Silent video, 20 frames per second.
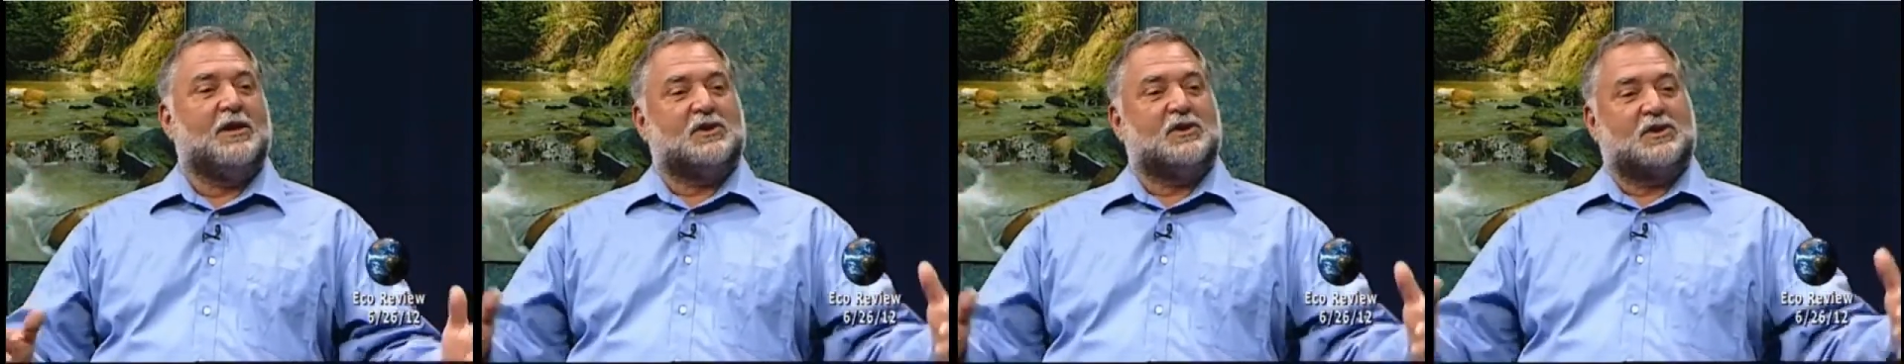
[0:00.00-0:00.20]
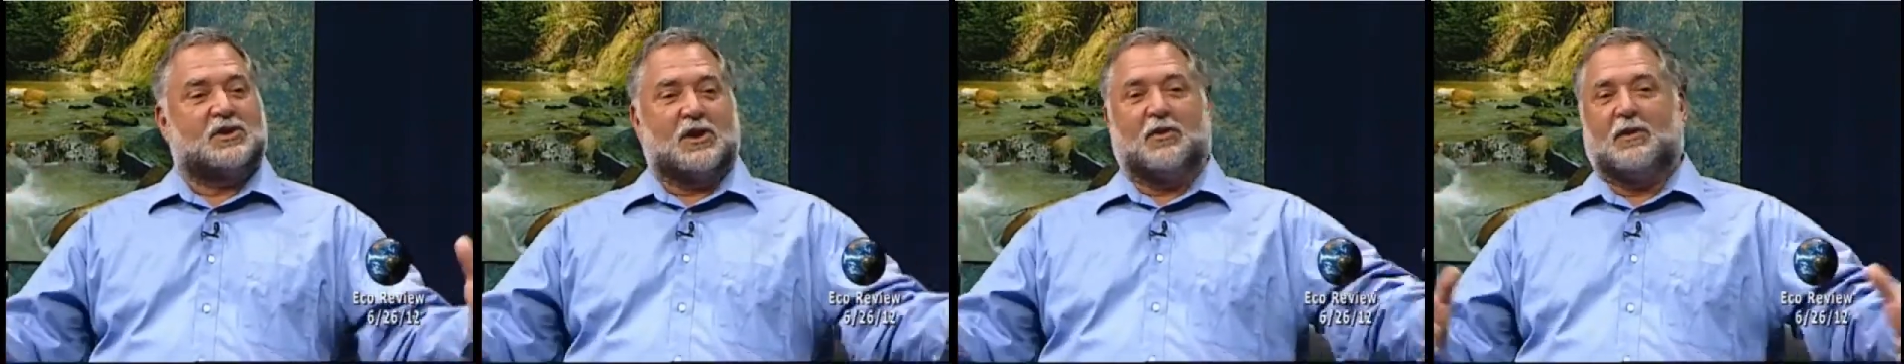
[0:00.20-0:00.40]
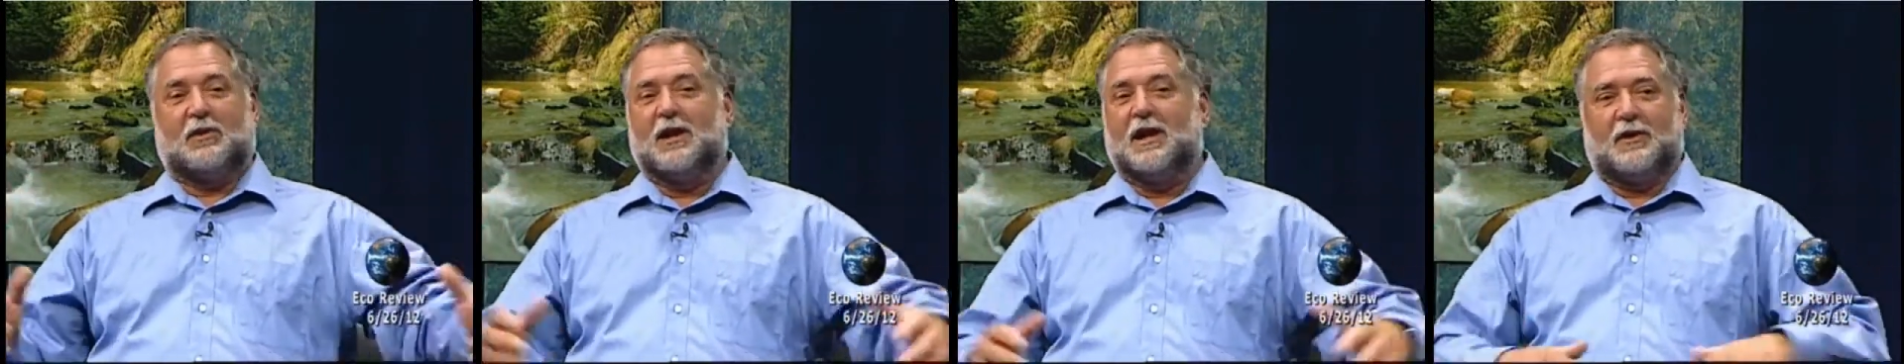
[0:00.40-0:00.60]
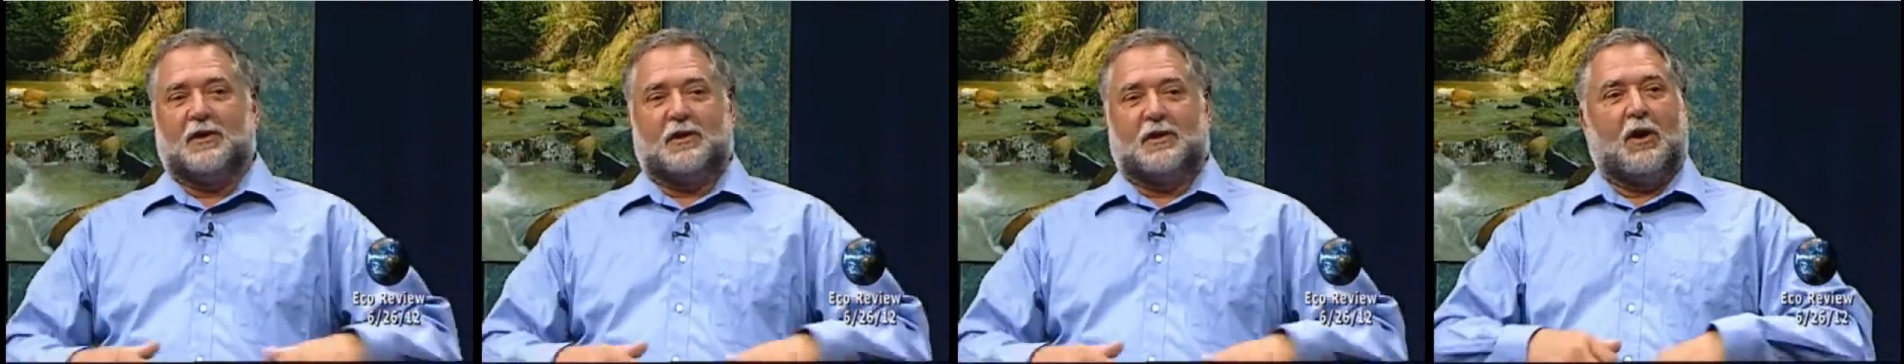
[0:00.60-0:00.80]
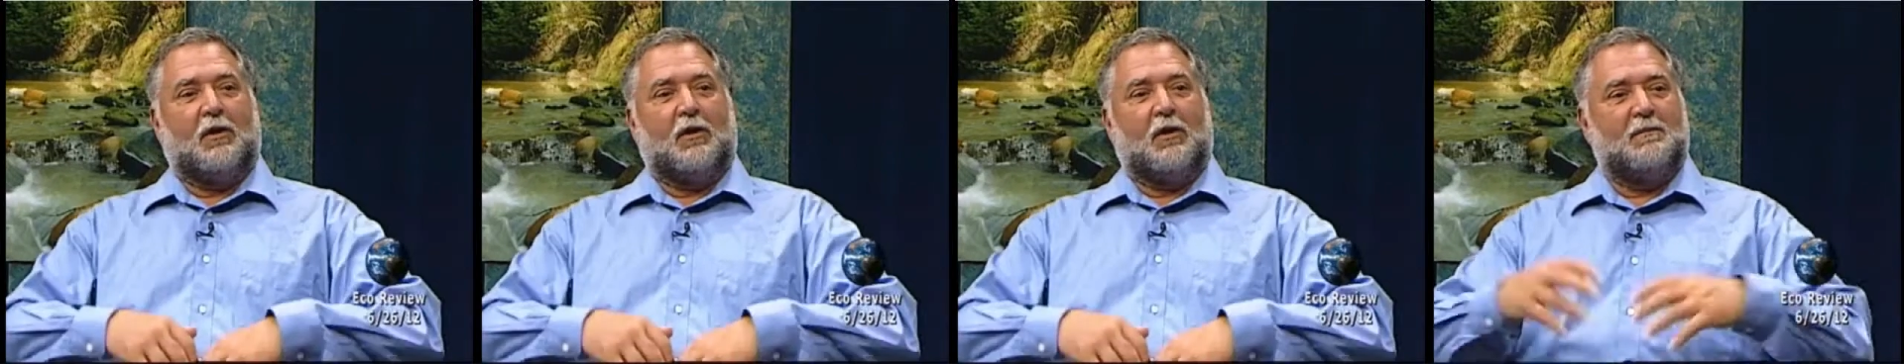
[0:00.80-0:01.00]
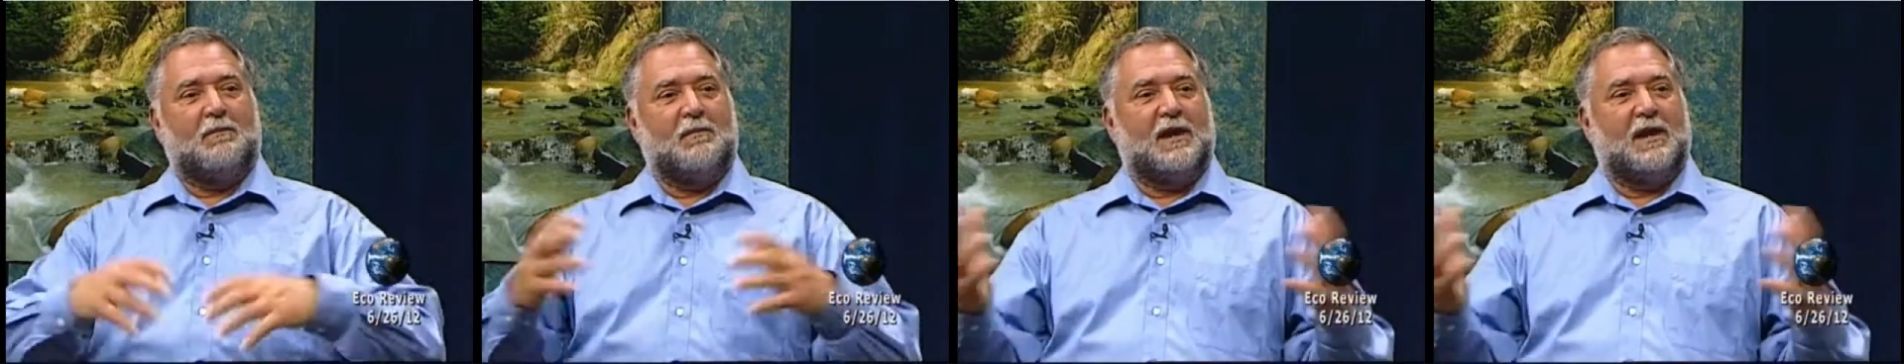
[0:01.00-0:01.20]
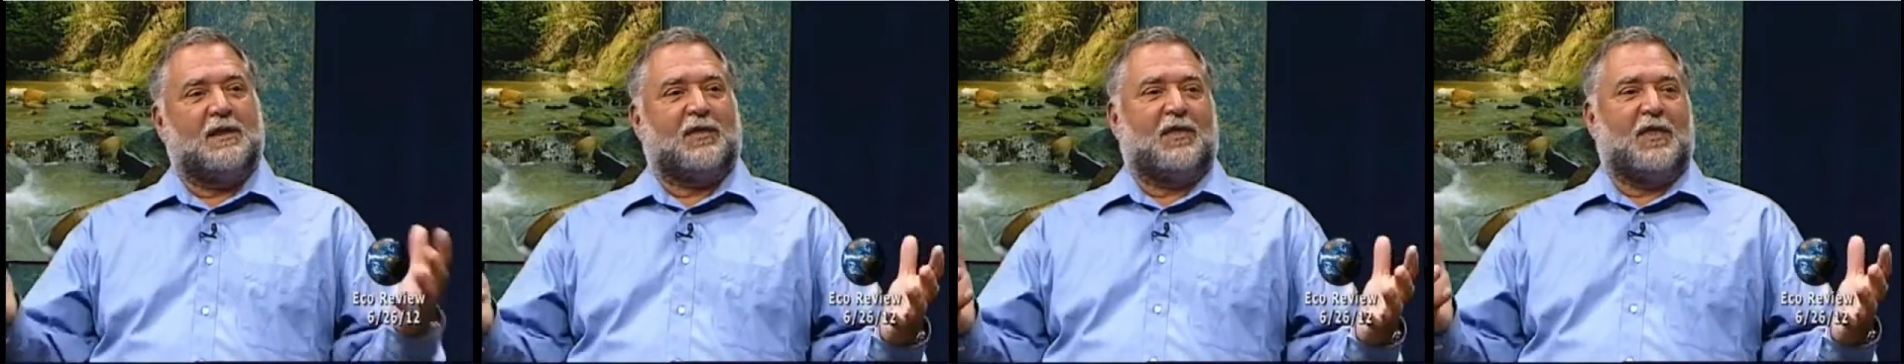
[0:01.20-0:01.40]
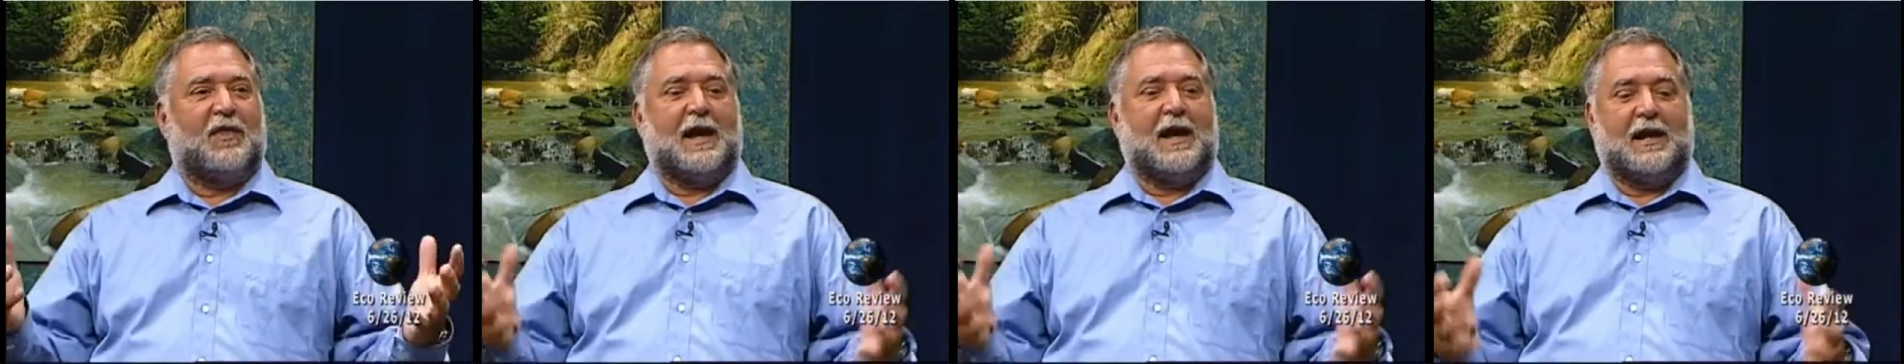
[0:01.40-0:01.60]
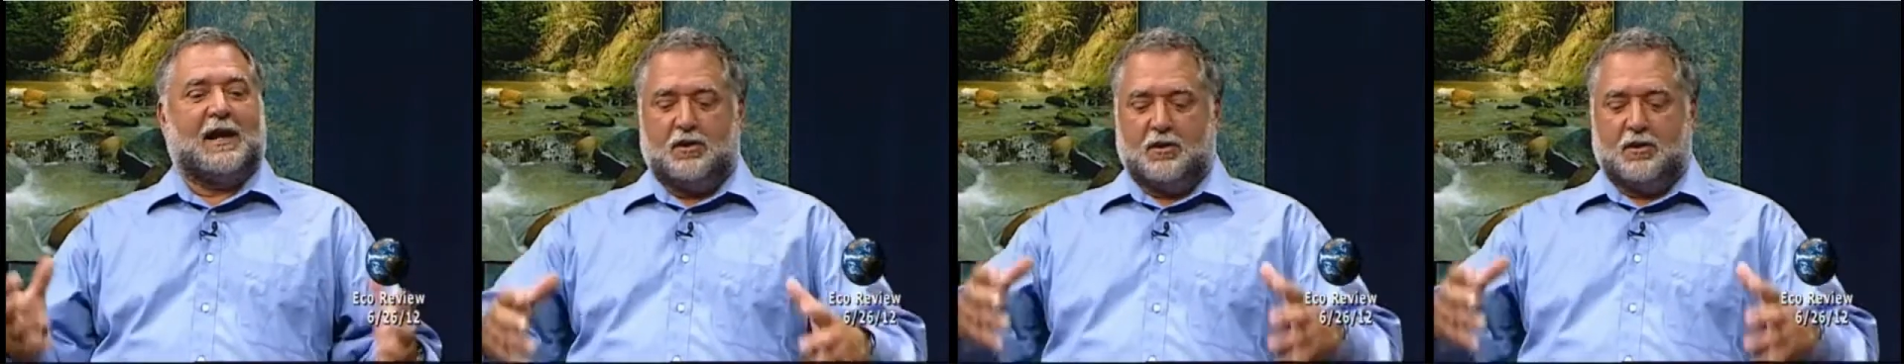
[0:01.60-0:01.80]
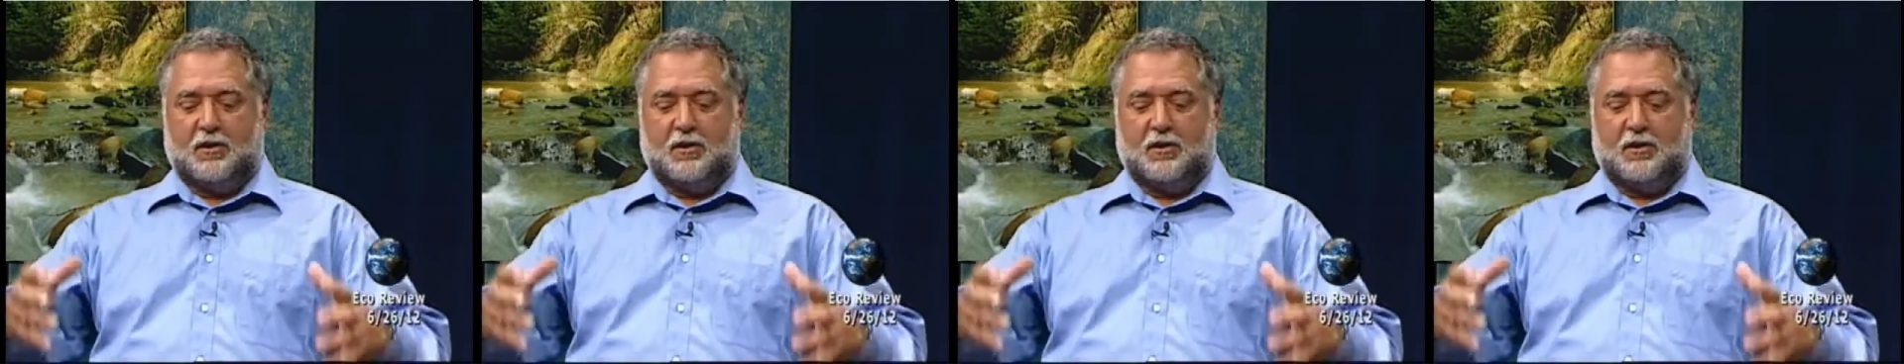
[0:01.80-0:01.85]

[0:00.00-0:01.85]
So the whole myth that a